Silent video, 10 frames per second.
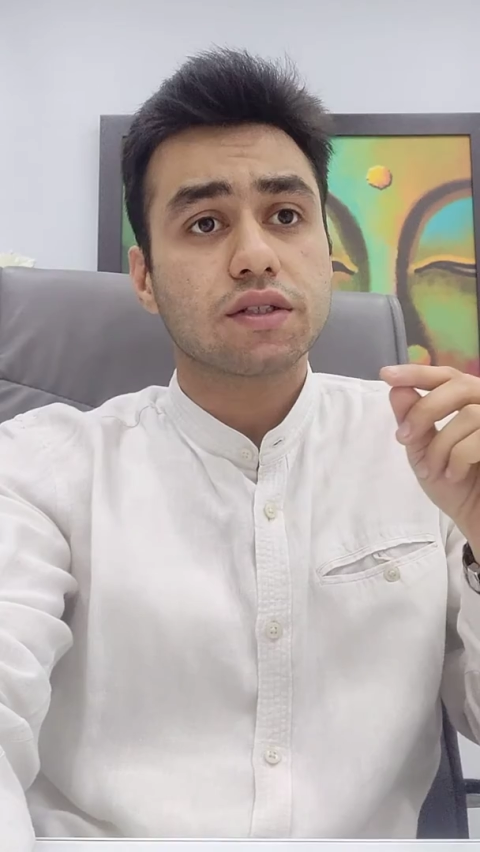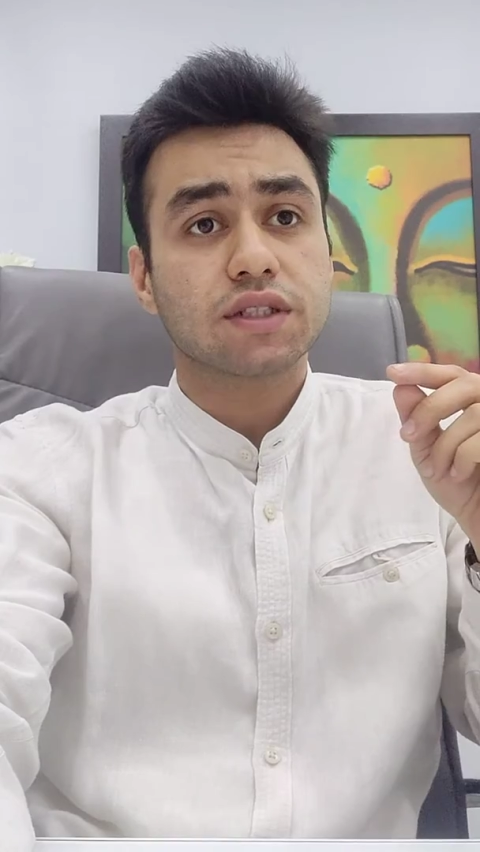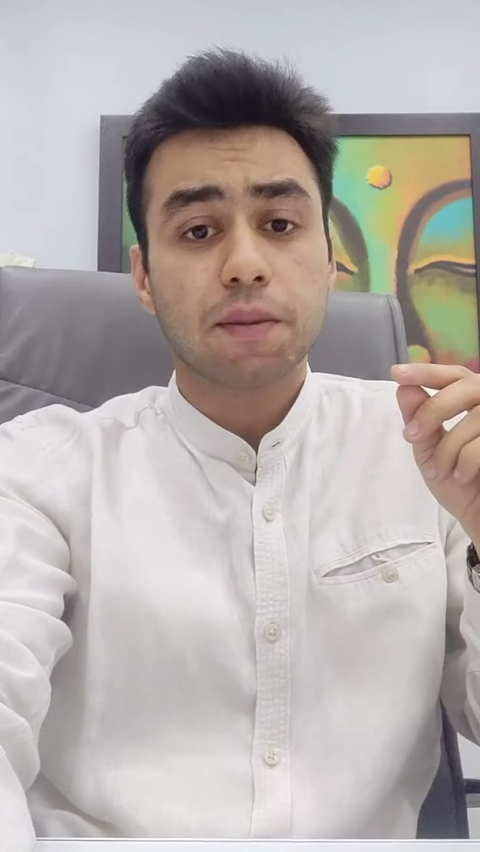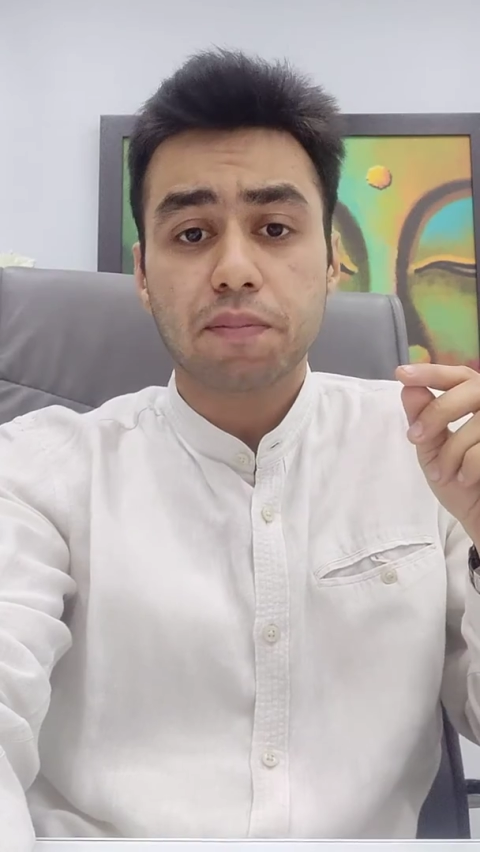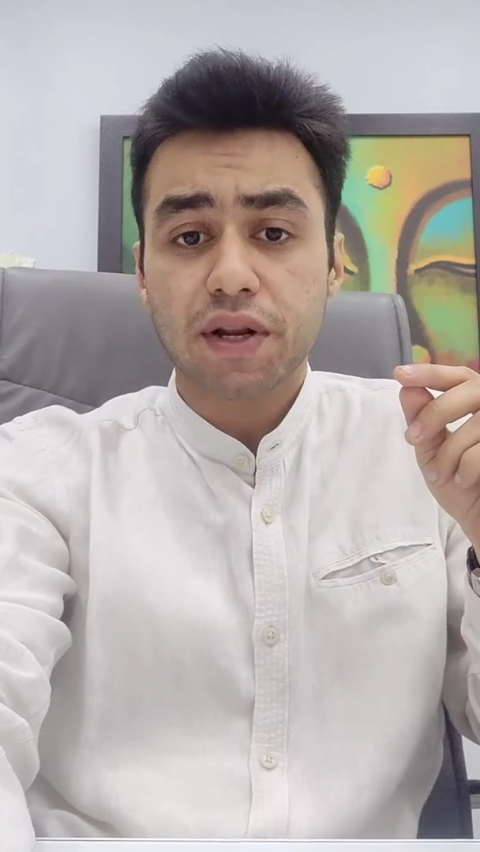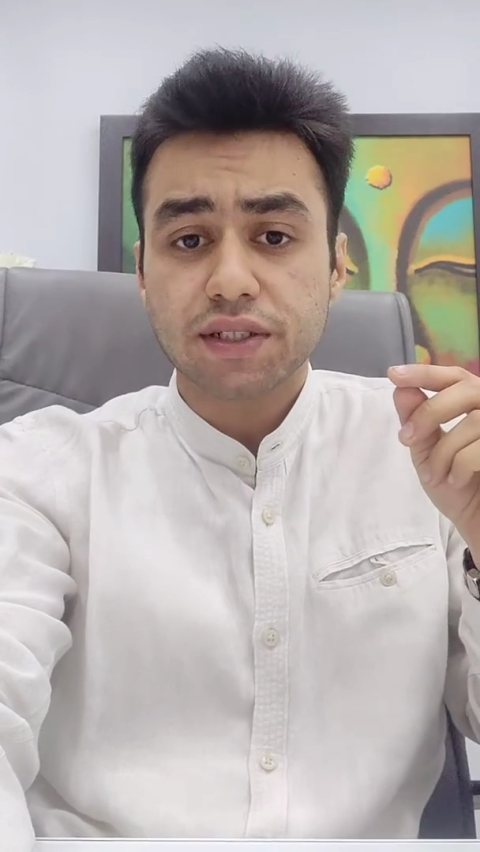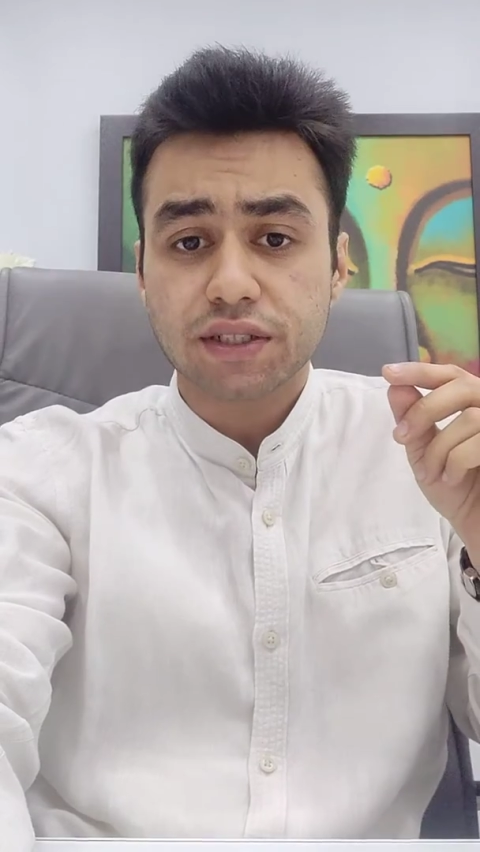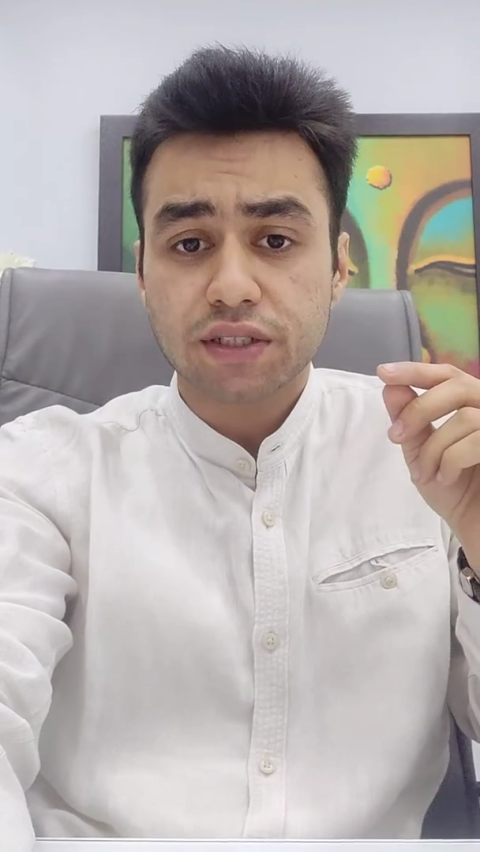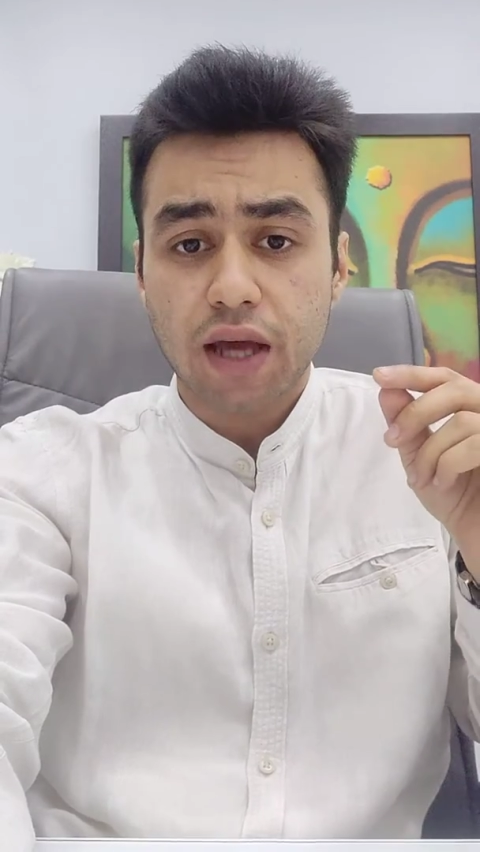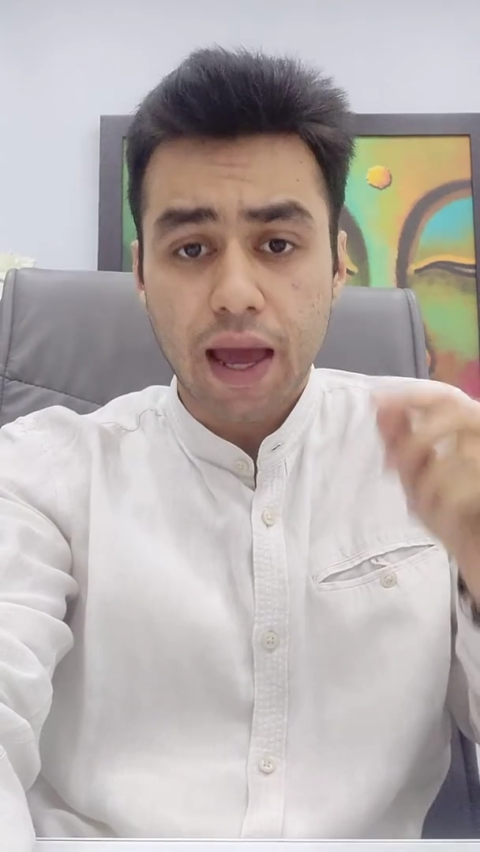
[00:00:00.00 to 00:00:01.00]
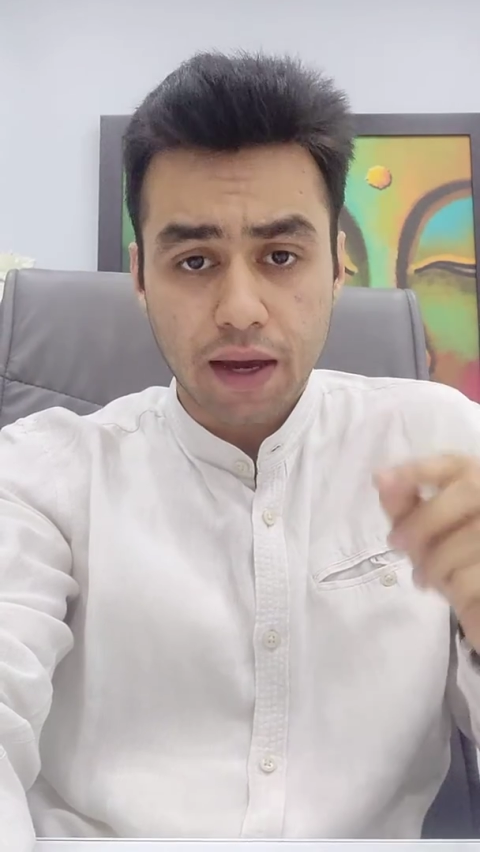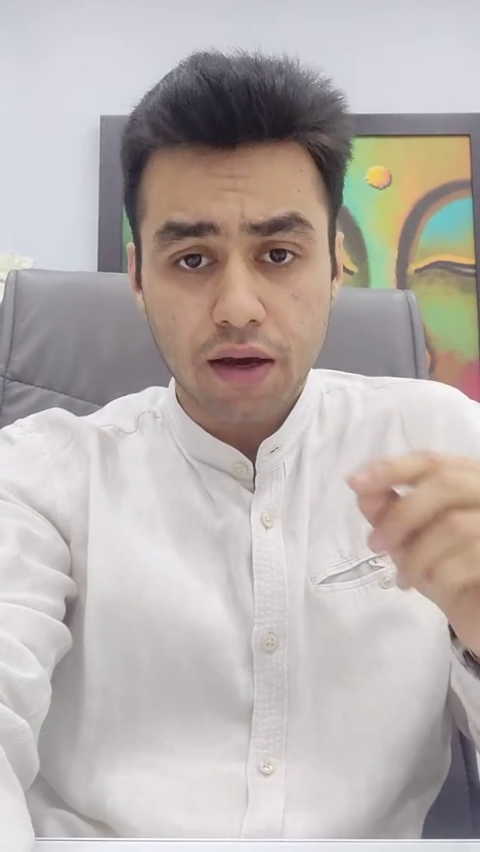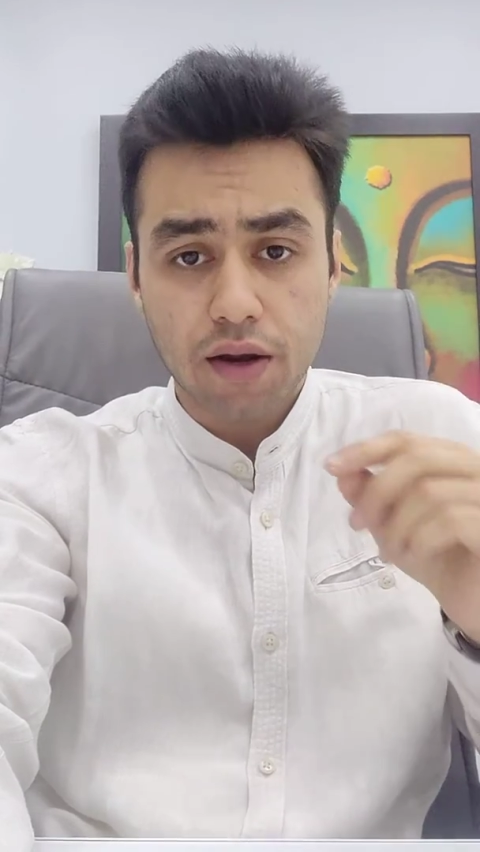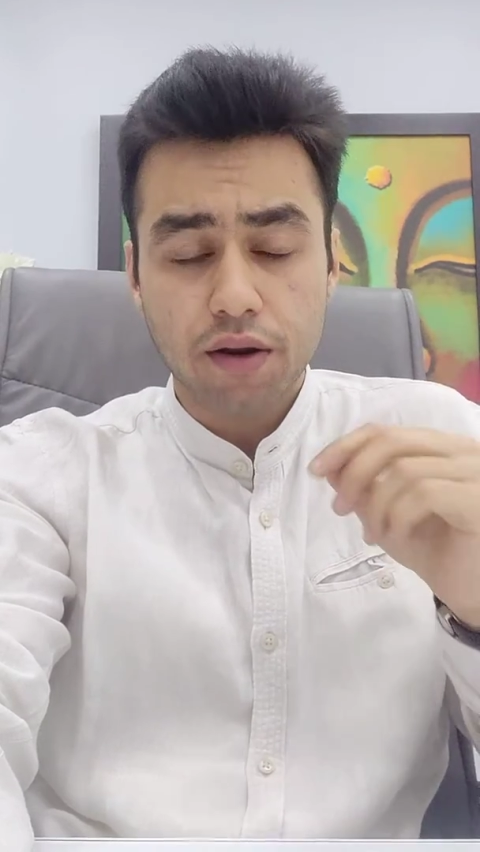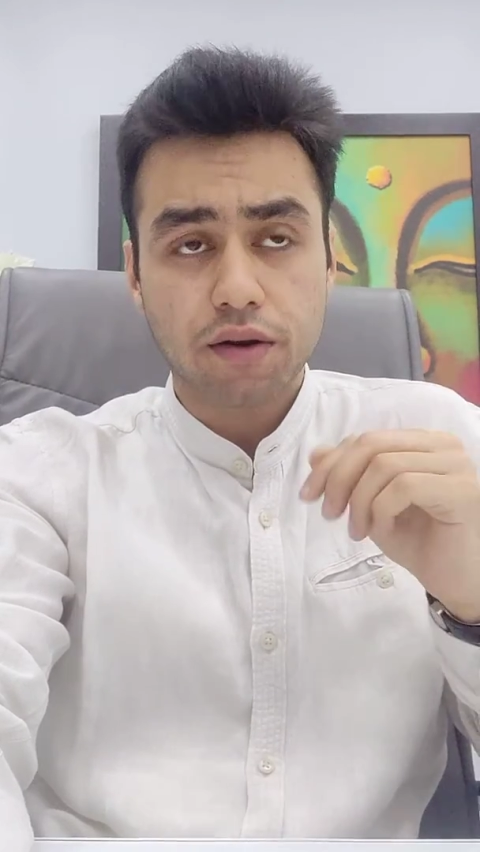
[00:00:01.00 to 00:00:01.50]
suppressed
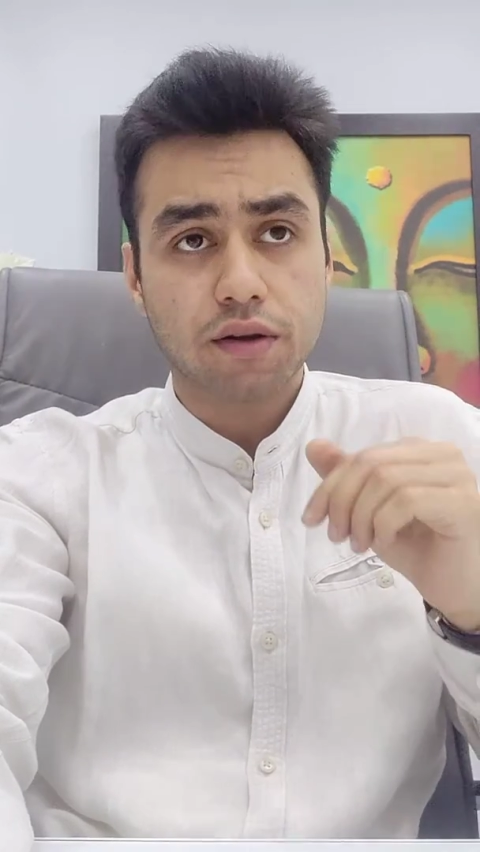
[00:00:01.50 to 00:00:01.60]
anger